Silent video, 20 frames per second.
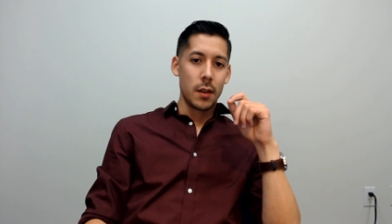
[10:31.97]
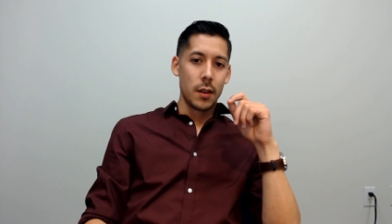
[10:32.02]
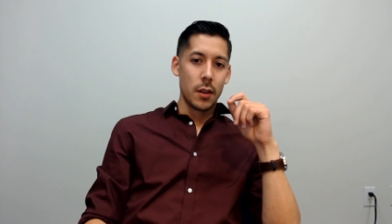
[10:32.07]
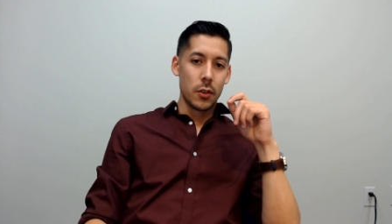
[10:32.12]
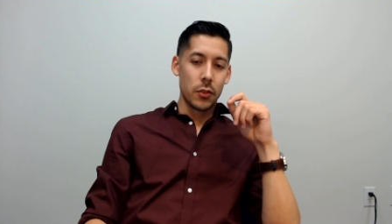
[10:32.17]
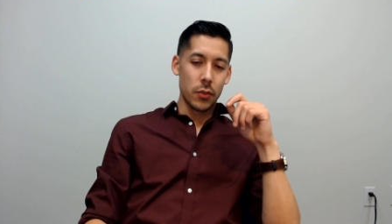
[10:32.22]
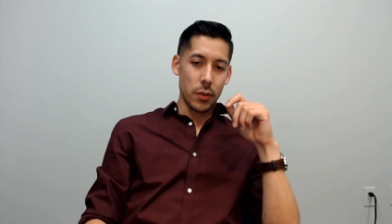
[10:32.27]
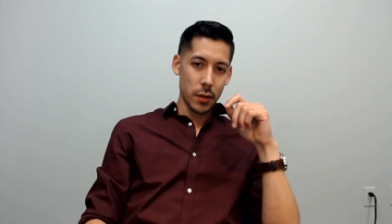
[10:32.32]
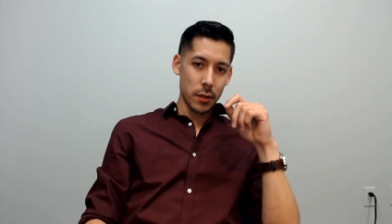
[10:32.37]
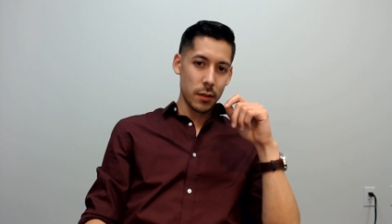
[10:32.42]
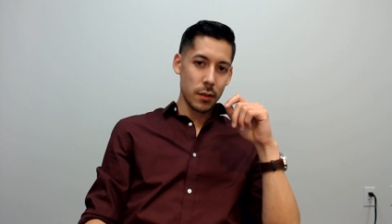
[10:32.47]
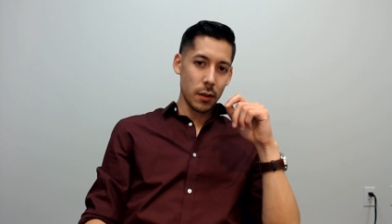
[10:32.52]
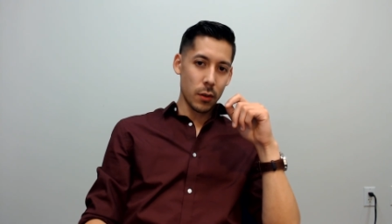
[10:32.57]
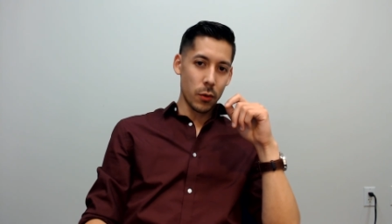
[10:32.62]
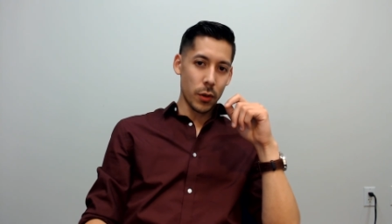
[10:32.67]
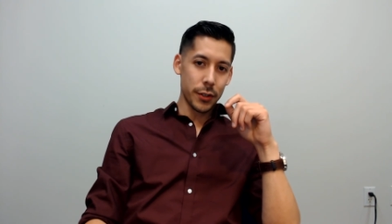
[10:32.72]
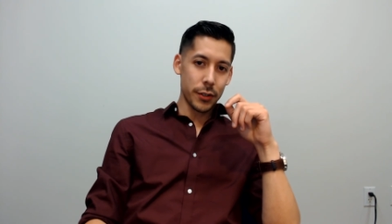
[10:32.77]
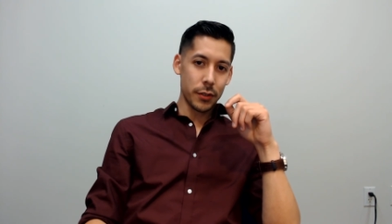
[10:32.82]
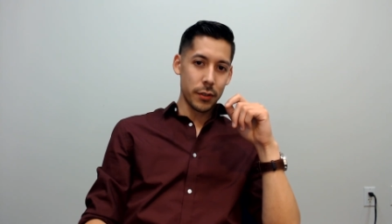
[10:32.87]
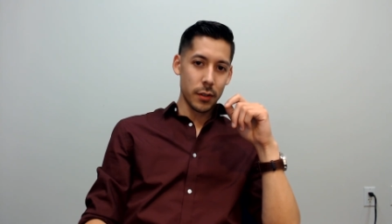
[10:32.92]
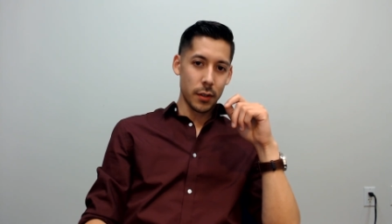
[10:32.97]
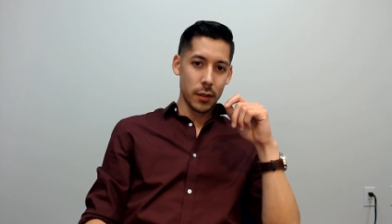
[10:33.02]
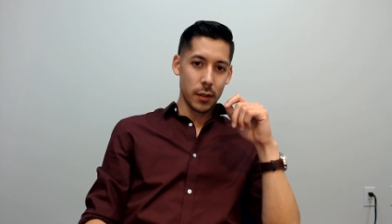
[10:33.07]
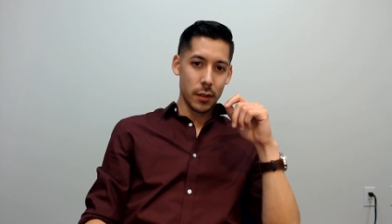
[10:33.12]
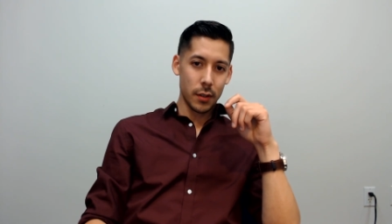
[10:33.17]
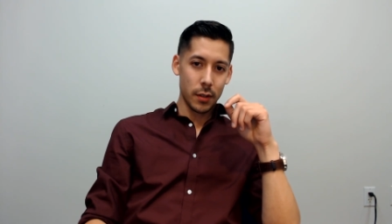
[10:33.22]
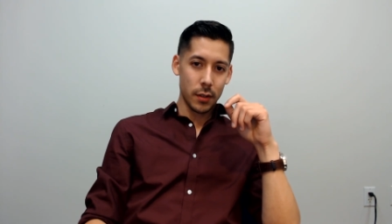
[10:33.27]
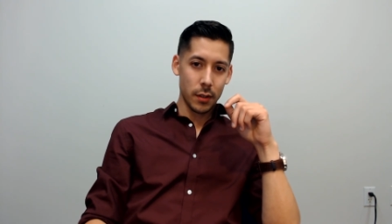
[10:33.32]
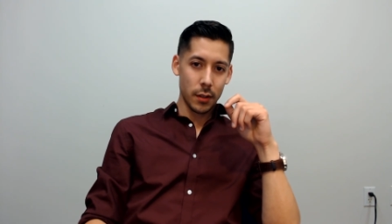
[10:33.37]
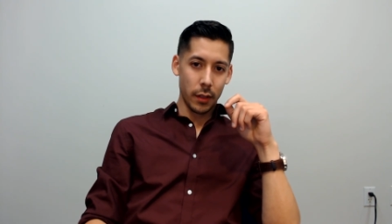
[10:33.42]
So that's the question
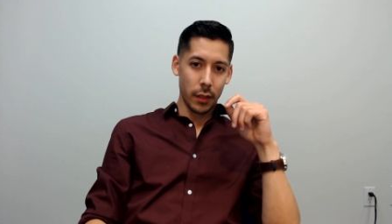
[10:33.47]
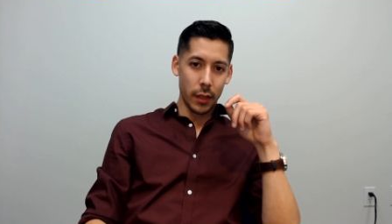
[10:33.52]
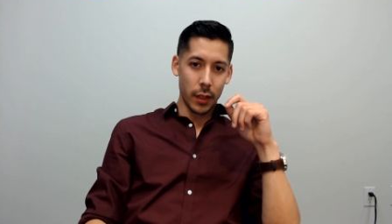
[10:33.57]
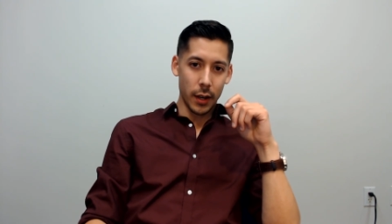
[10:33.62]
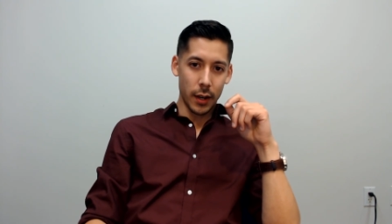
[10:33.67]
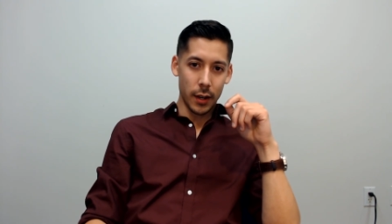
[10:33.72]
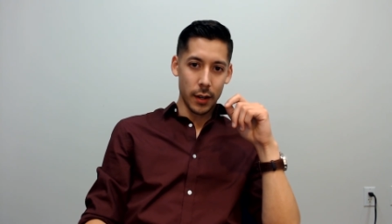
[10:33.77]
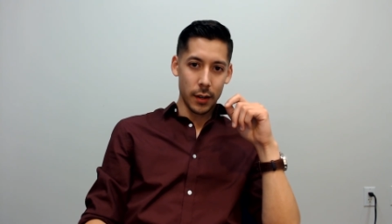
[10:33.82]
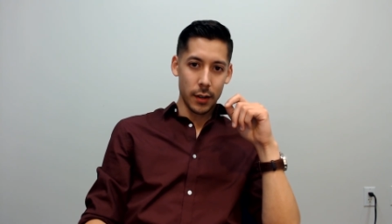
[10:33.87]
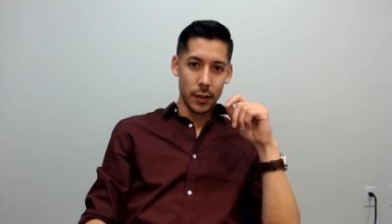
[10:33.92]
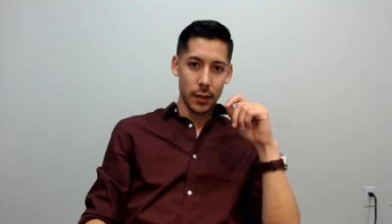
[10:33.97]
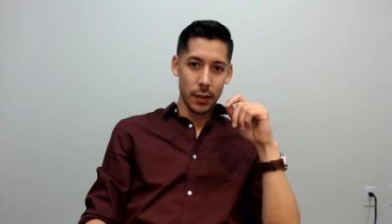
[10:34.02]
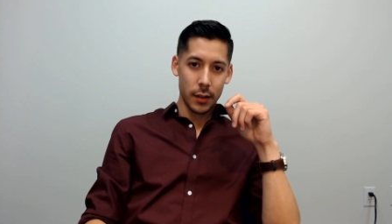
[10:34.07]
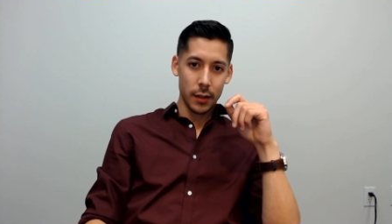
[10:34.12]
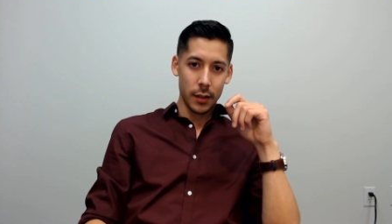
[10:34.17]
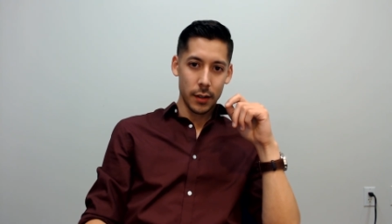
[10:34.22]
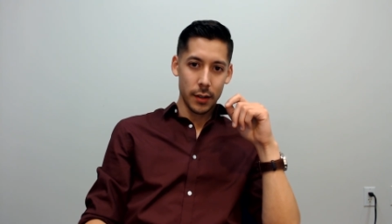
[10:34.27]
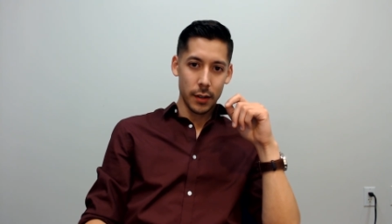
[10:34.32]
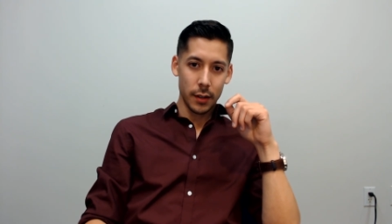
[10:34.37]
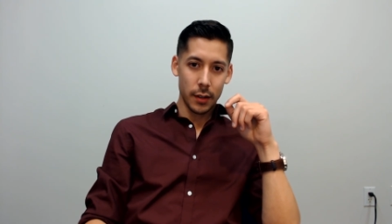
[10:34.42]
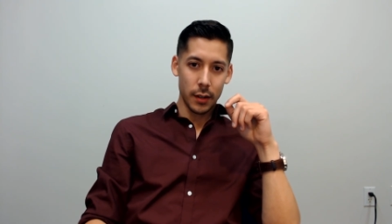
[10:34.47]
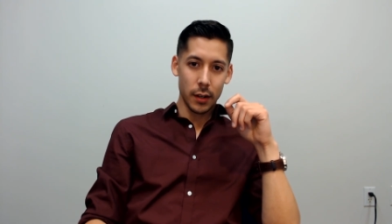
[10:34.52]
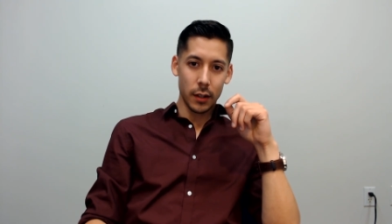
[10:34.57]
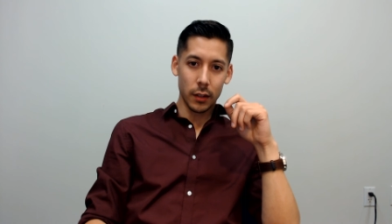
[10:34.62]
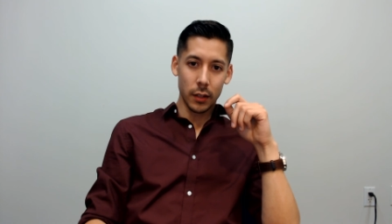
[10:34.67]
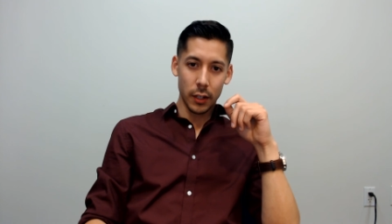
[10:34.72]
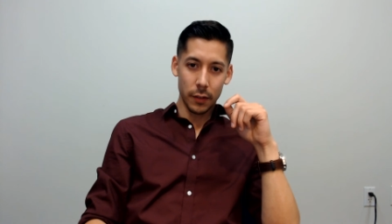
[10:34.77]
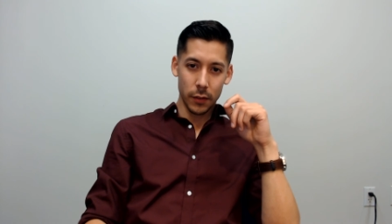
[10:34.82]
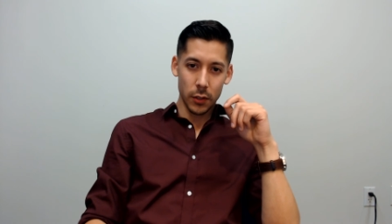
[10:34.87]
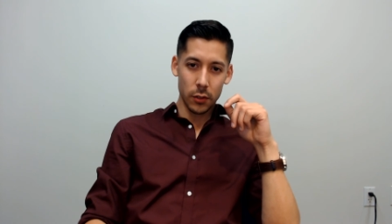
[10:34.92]
that I'll
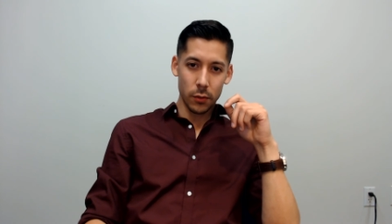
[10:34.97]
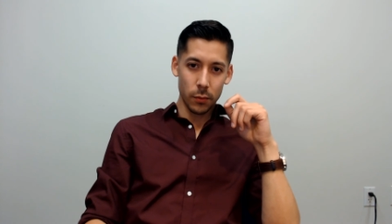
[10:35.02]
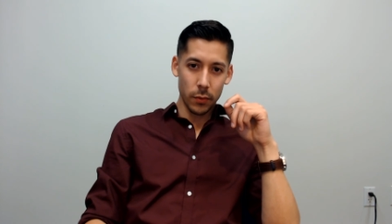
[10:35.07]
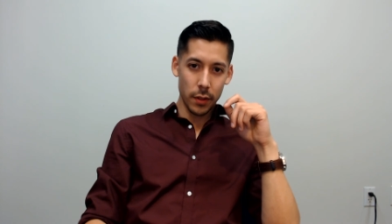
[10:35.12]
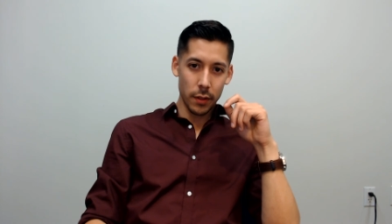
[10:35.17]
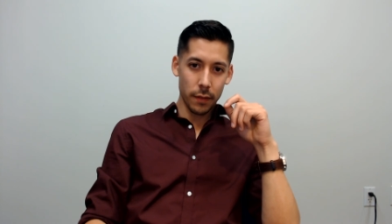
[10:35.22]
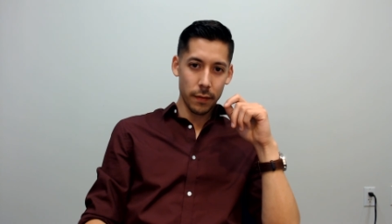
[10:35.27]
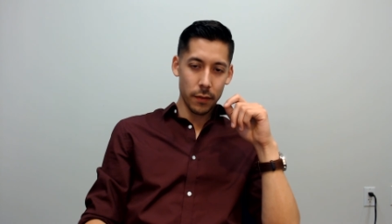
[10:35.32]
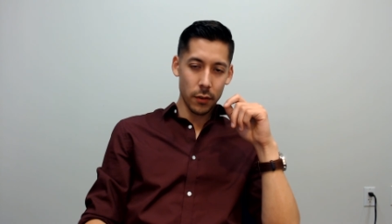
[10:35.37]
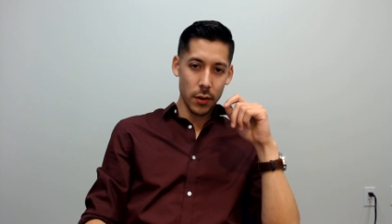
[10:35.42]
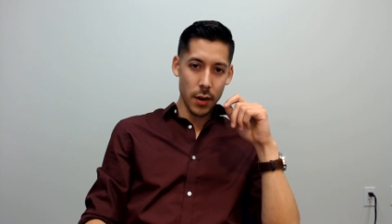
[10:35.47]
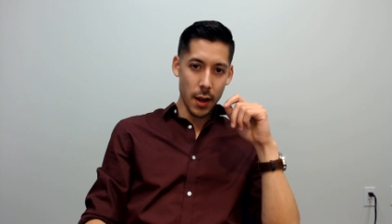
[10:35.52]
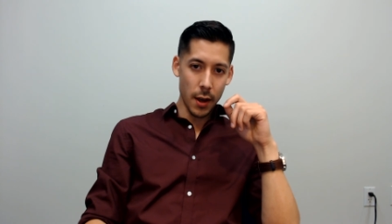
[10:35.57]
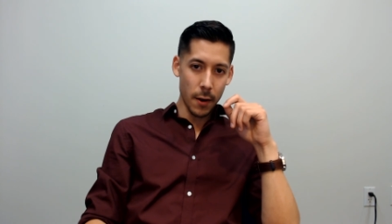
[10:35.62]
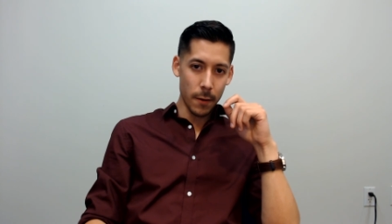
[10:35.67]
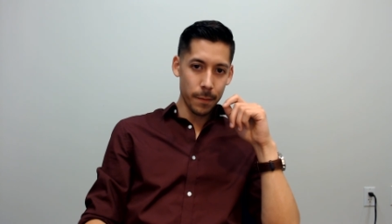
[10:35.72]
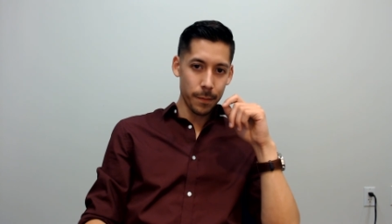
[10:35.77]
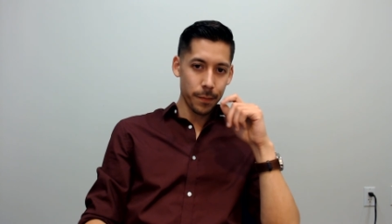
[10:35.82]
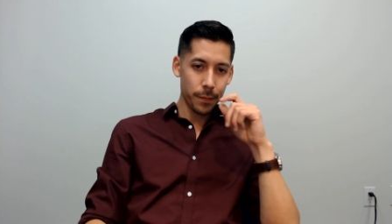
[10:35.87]
leave us with for now.